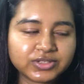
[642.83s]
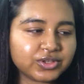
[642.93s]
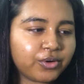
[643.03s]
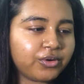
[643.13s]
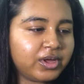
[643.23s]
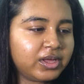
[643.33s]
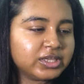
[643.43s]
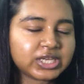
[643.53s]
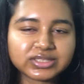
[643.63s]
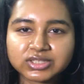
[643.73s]
So
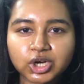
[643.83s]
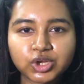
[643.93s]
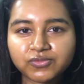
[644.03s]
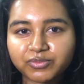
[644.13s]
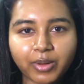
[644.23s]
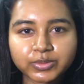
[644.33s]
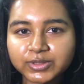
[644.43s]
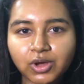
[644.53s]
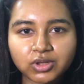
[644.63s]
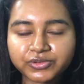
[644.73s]
chances are you've
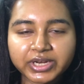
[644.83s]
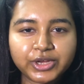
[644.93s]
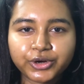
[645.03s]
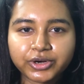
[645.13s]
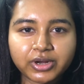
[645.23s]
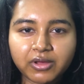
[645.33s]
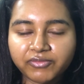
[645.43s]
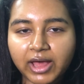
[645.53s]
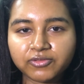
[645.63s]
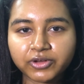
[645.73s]
probably already heard of
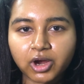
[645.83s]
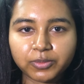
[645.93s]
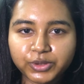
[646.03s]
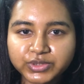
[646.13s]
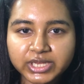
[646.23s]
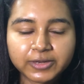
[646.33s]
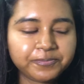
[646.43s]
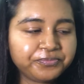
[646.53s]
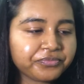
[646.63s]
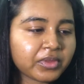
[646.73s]
alpha arbutin,
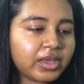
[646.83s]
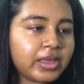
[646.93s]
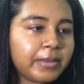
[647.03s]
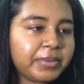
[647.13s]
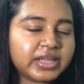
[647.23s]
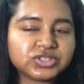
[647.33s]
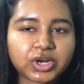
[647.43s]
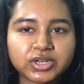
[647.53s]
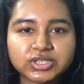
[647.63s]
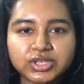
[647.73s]
but I
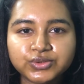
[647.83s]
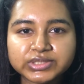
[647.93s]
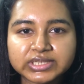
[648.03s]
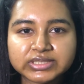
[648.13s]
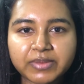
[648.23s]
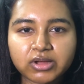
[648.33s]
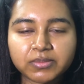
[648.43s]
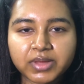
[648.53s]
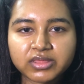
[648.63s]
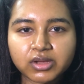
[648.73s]
started to use this about a
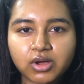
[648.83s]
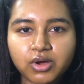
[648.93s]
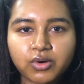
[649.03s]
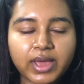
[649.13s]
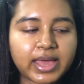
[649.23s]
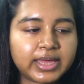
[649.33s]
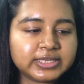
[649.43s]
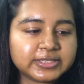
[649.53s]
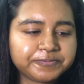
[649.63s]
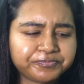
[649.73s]
month ago, and